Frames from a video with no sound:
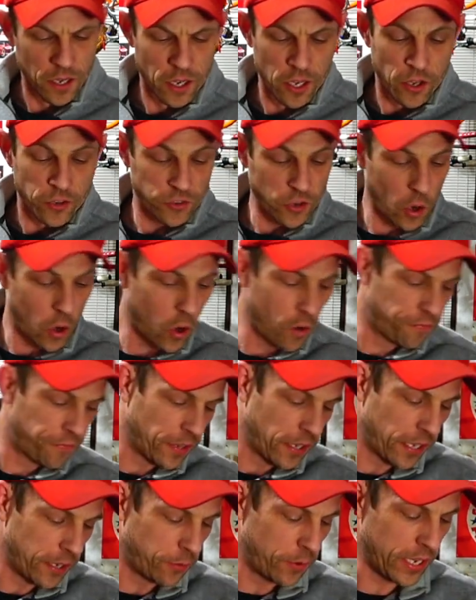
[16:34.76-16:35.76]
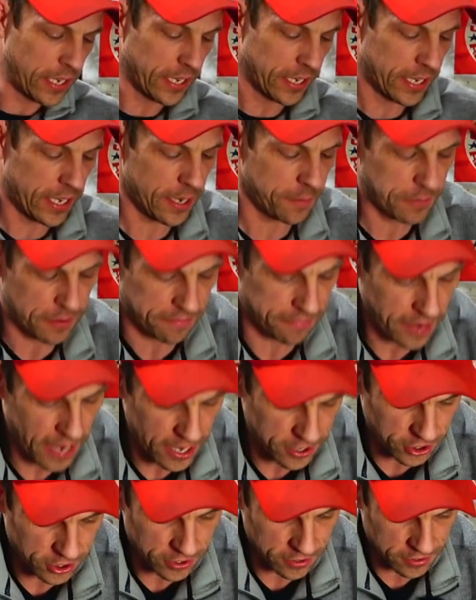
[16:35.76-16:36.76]
So hopefully we can keep the
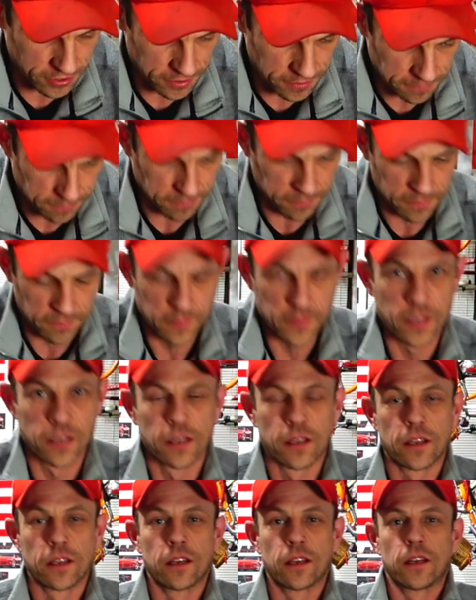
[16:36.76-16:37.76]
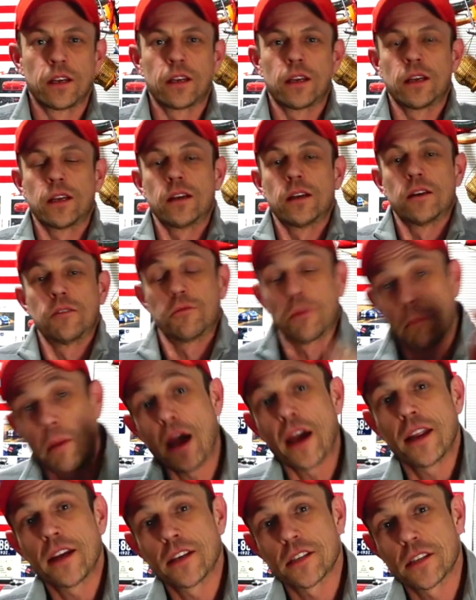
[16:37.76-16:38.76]
fascists from
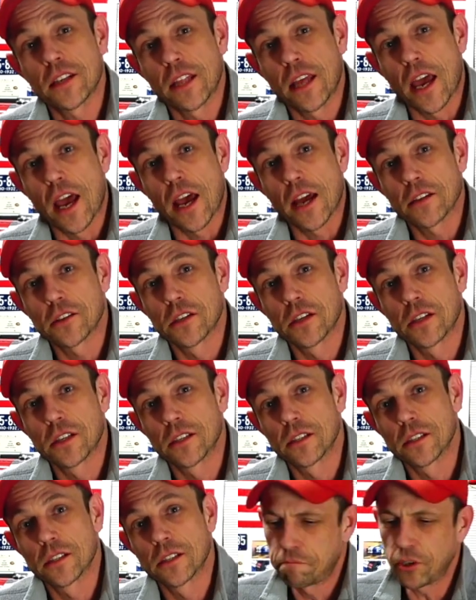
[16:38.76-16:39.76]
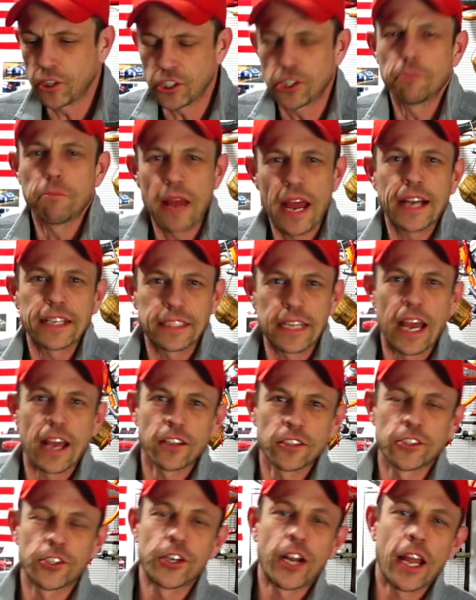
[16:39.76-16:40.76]
biting us in the ass, push them back
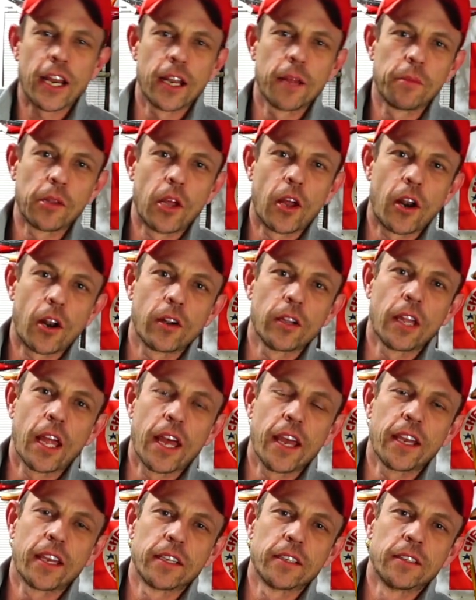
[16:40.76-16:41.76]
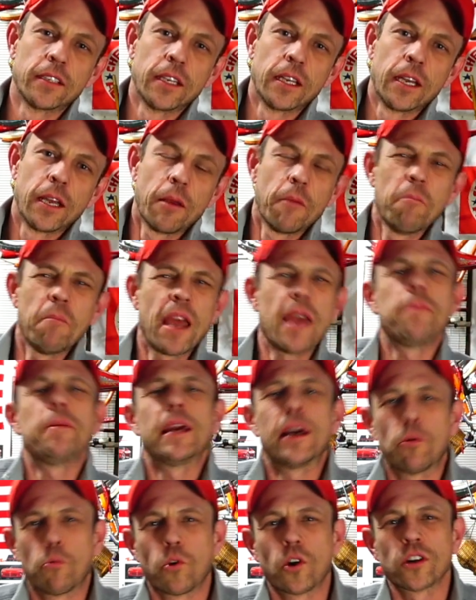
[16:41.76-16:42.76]
down so they're not nibbling on our leg, and maybe
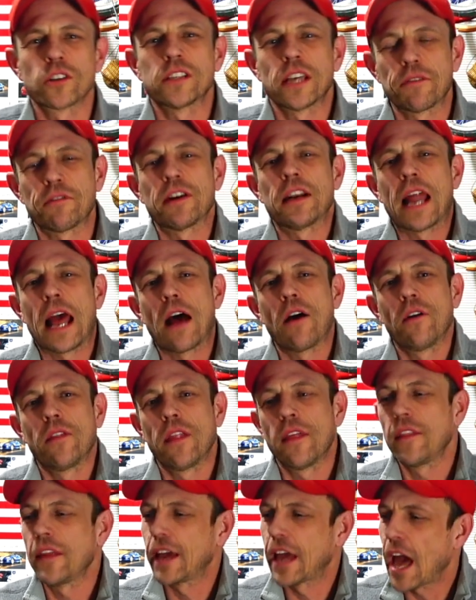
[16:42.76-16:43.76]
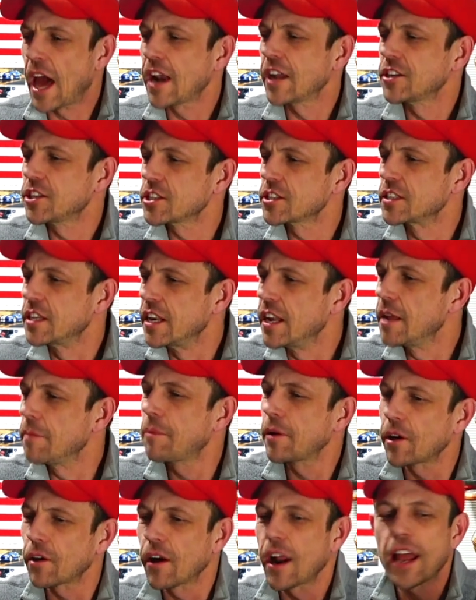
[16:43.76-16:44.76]
at worst every now and then they kind of just nip
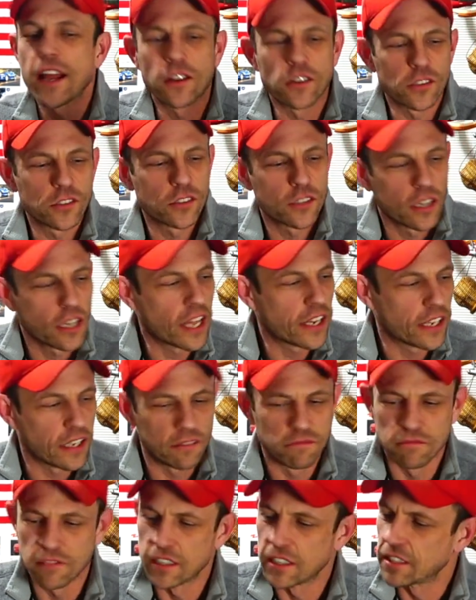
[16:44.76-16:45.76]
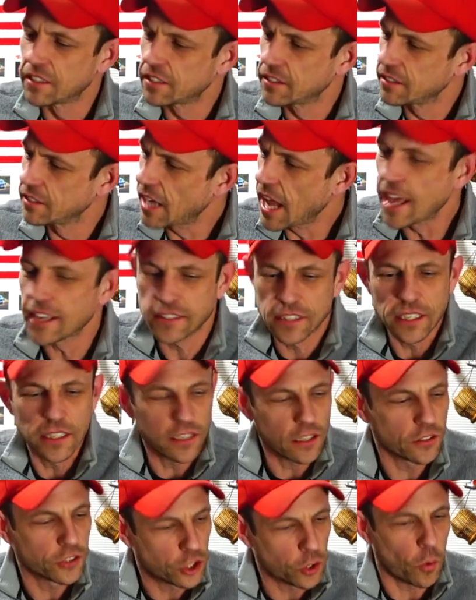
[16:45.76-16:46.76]
at our ankles like a nasty
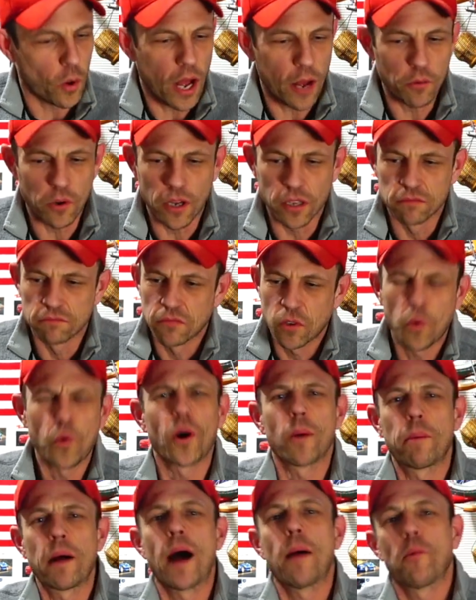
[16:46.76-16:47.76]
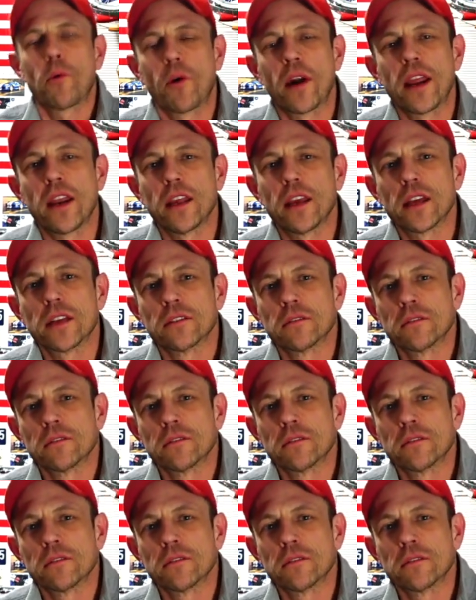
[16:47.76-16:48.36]
little chihuahua or a Pomeranian.